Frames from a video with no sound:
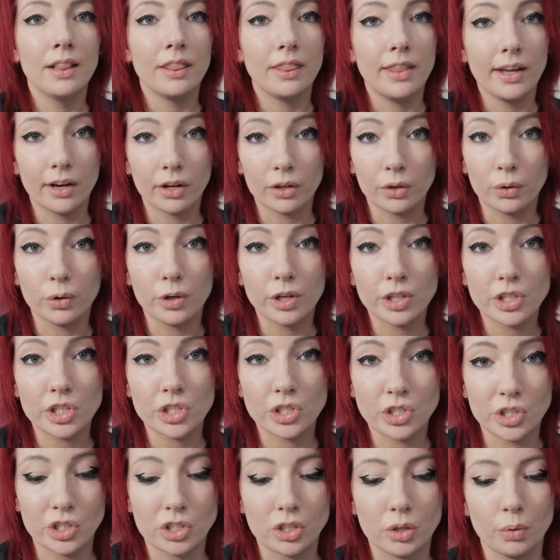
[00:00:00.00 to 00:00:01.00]
They're
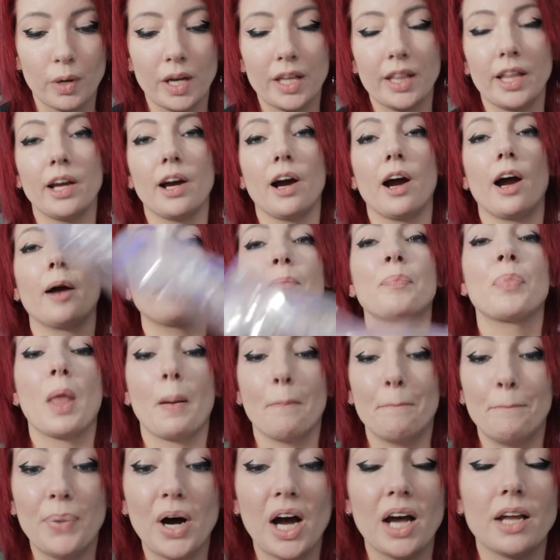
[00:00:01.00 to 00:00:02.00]
gorgeous just the way they are.
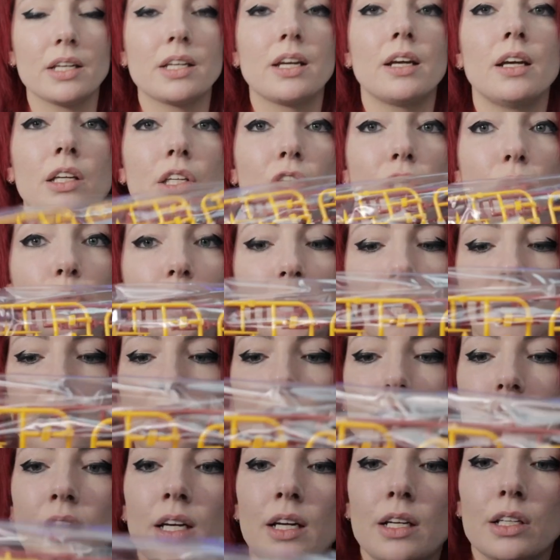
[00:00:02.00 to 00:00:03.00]
But you get